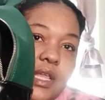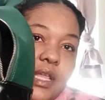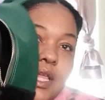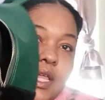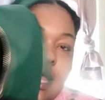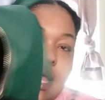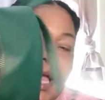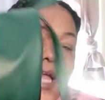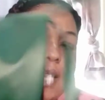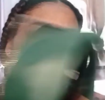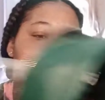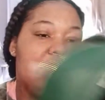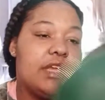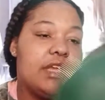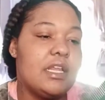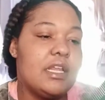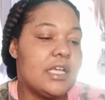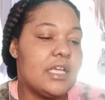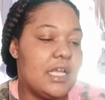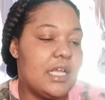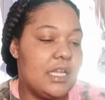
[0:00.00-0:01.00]
I never
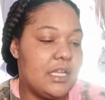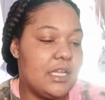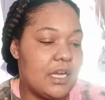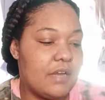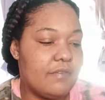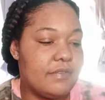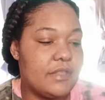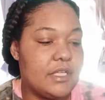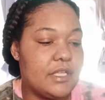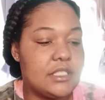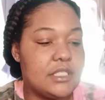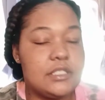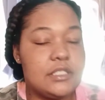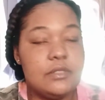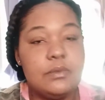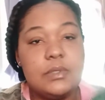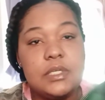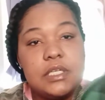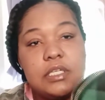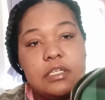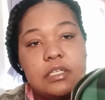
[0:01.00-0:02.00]
had a color of this
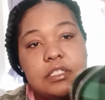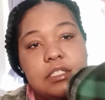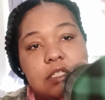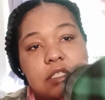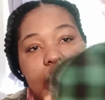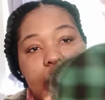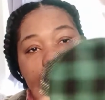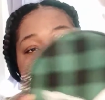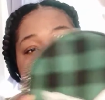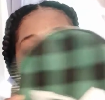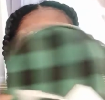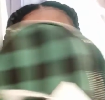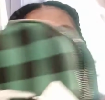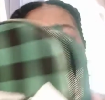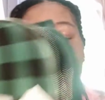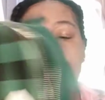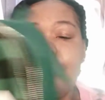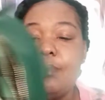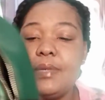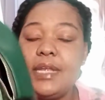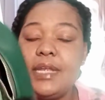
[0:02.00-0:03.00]
one, so I was like,
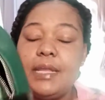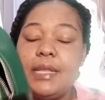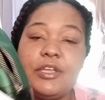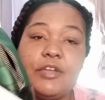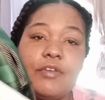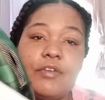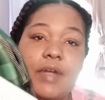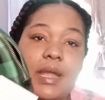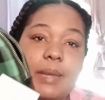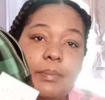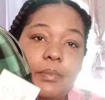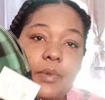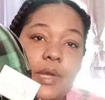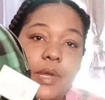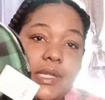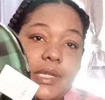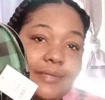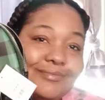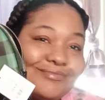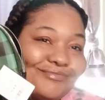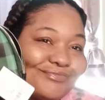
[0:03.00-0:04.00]
oh, let me grab
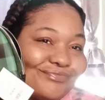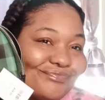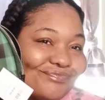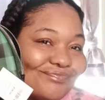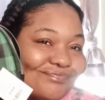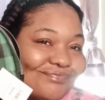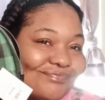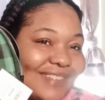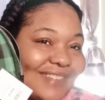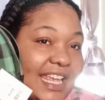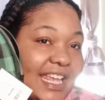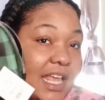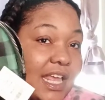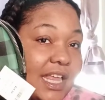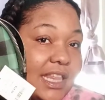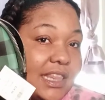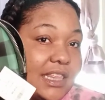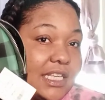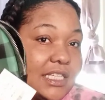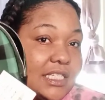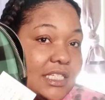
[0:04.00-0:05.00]
one.
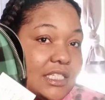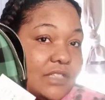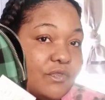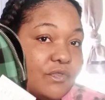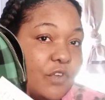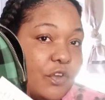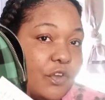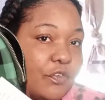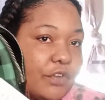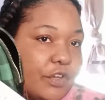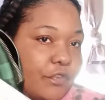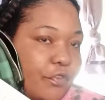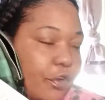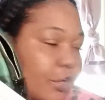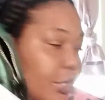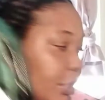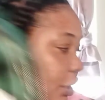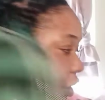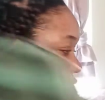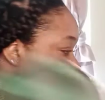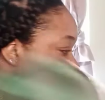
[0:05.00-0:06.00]
This is very,
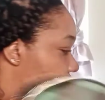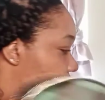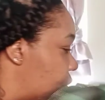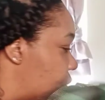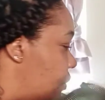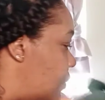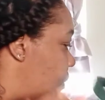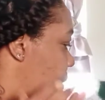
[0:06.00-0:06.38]
very cute.